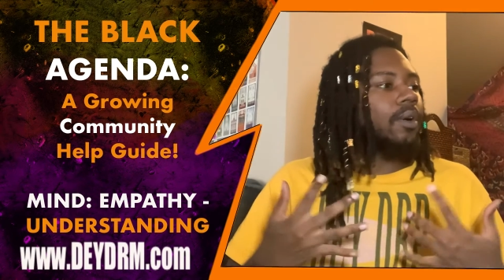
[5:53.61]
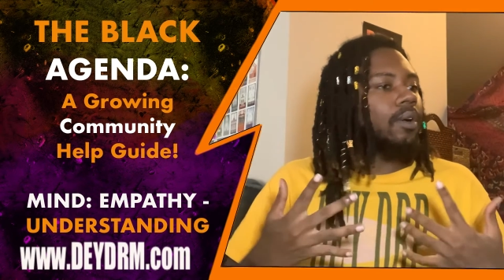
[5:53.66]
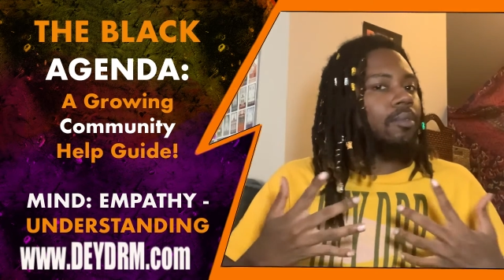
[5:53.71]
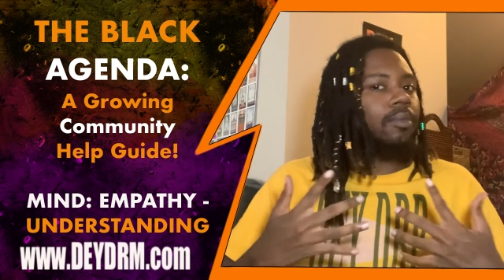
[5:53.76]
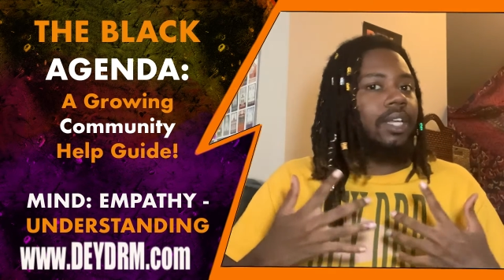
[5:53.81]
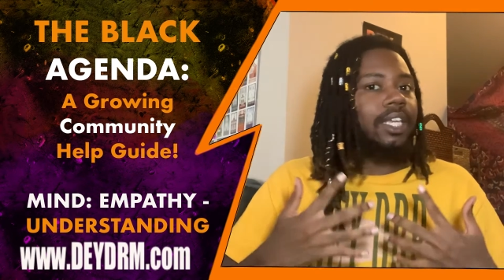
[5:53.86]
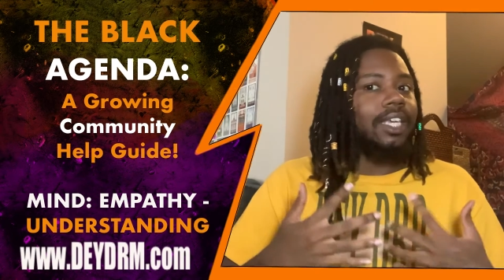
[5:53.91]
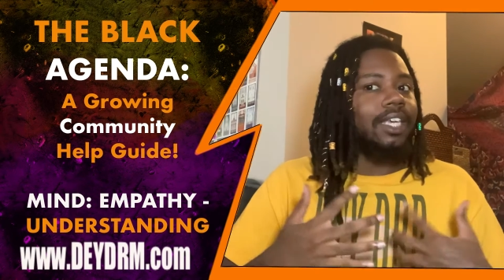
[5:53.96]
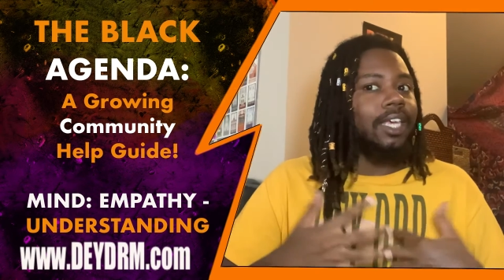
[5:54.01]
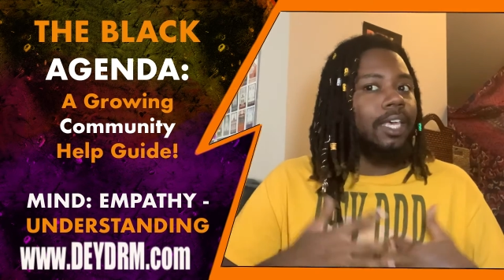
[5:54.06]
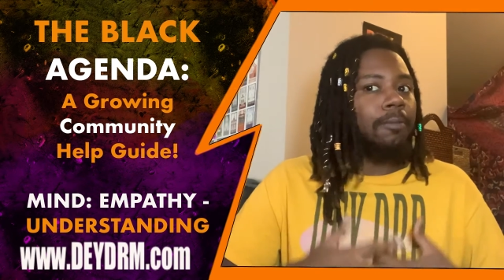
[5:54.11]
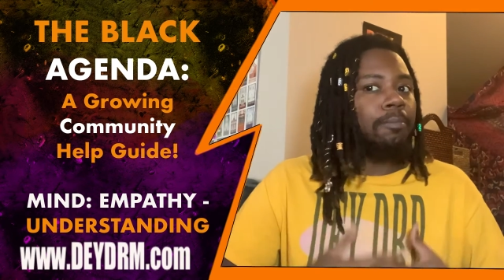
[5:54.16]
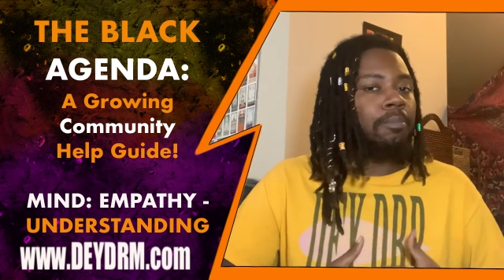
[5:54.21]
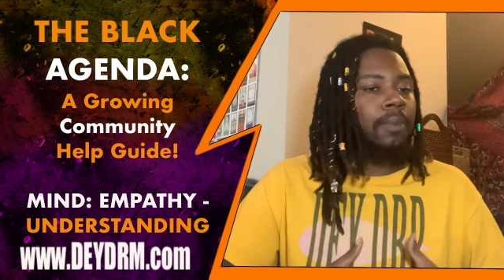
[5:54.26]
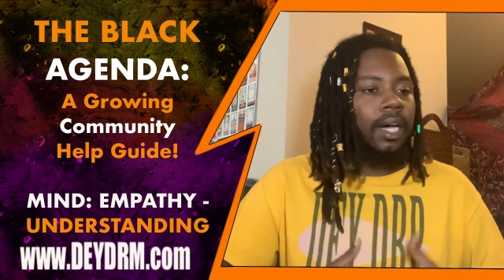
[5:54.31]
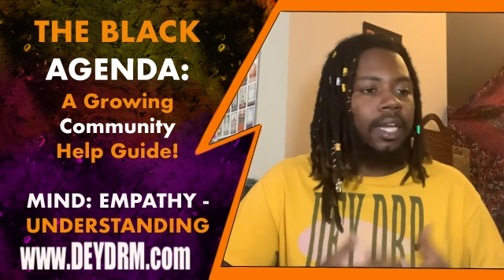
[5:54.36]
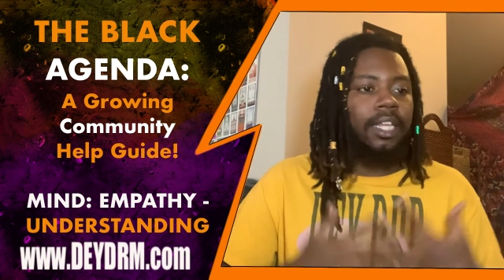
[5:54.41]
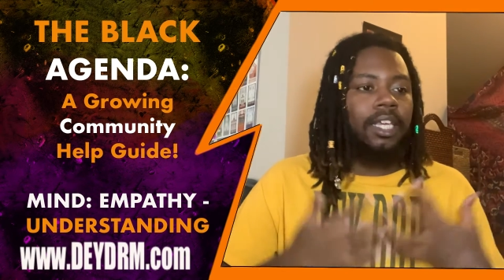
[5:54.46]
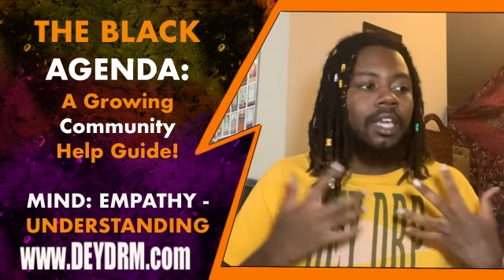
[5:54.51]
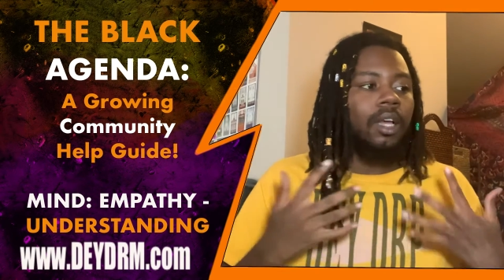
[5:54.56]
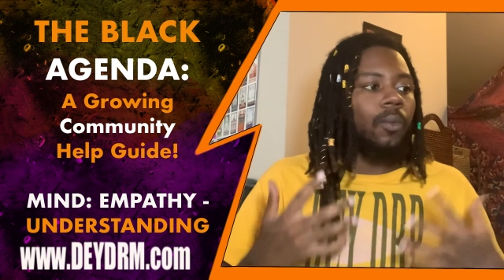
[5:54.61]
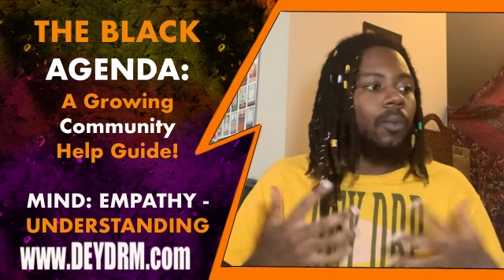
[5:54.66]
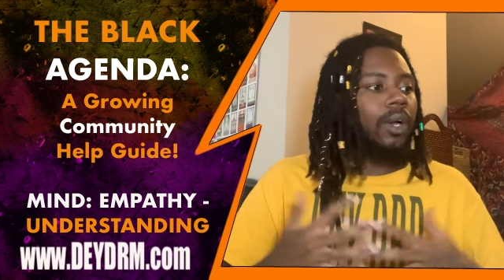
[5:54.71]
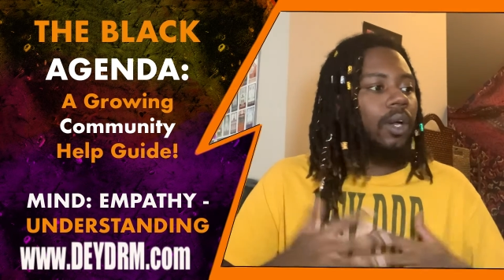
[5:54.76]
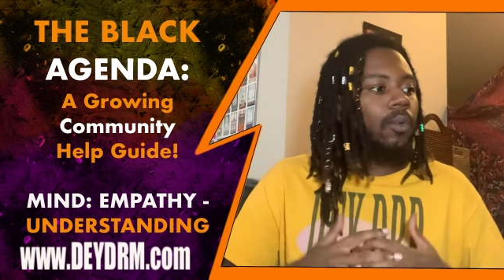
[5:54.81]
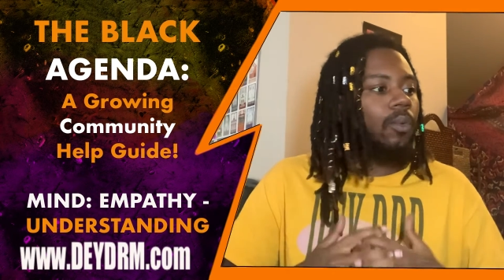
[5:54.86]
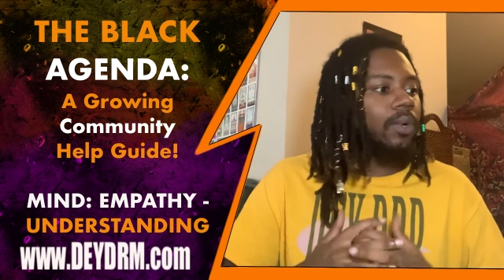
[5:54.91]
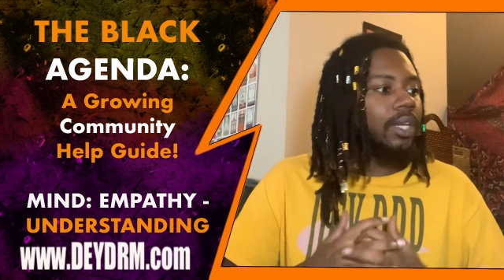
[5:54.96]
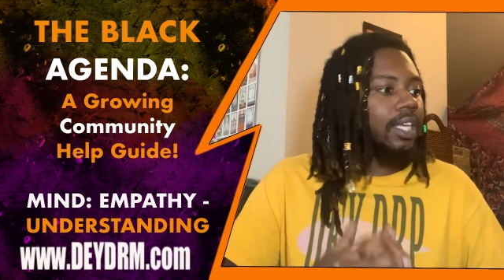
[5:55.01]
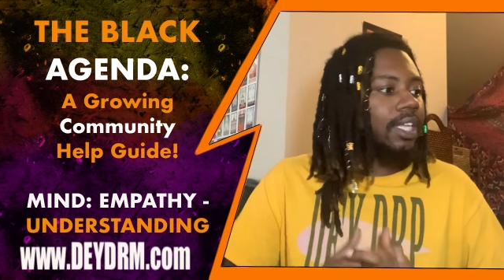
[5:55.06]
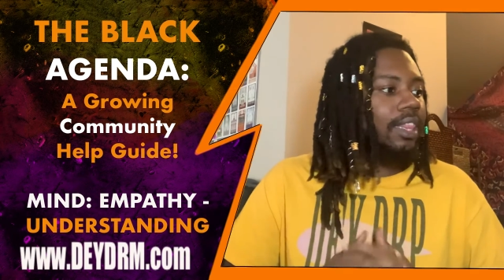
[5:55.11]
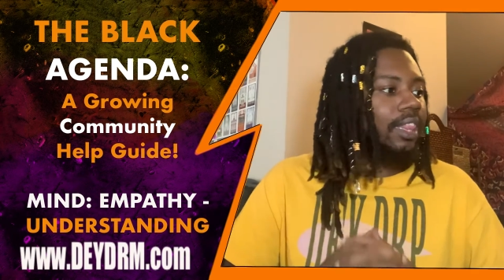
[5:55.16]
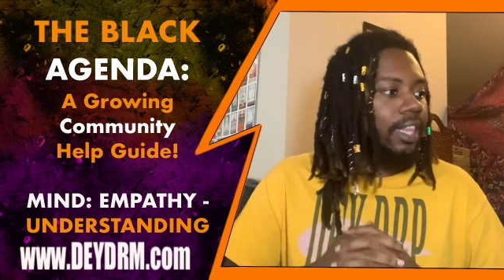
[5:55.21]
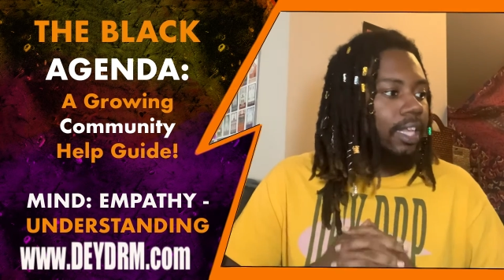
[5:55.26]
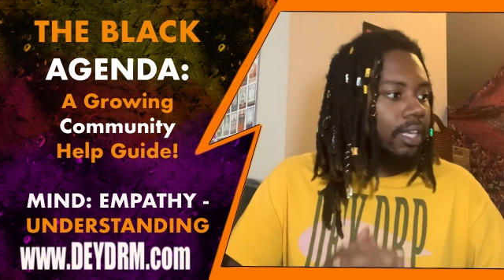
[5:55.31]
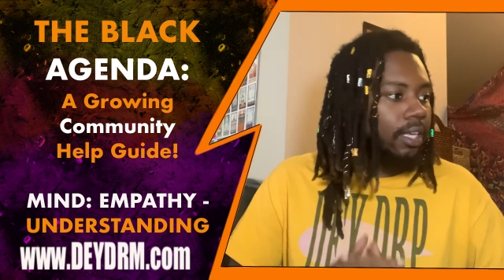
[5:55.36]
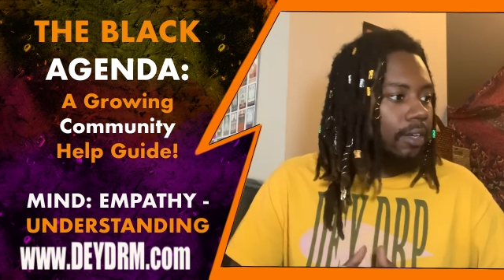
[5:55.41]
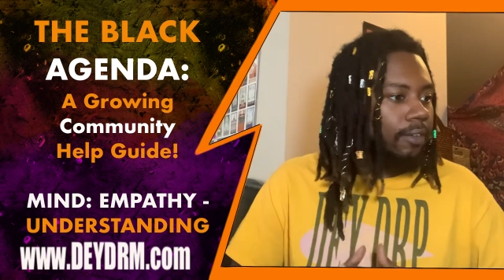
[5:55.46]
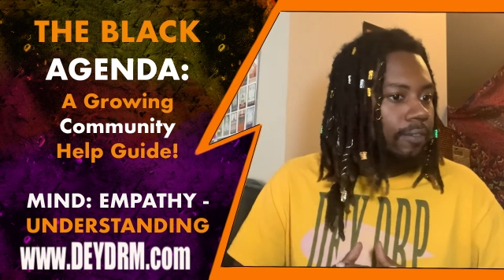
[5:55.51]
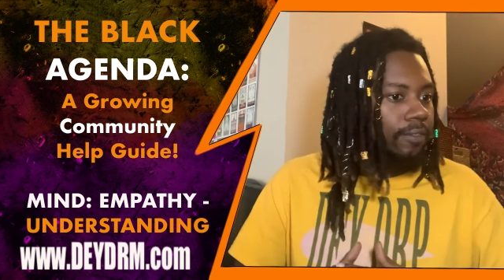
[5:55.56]
we can get money and where we can
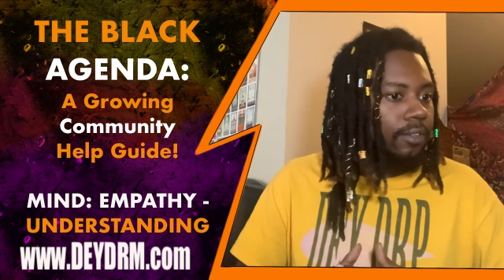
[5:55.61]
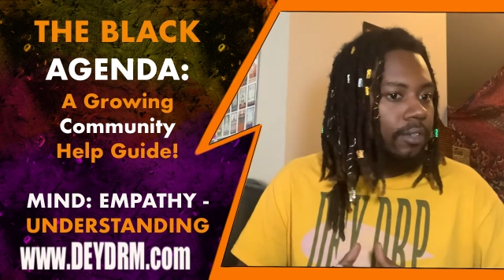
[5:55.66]
live.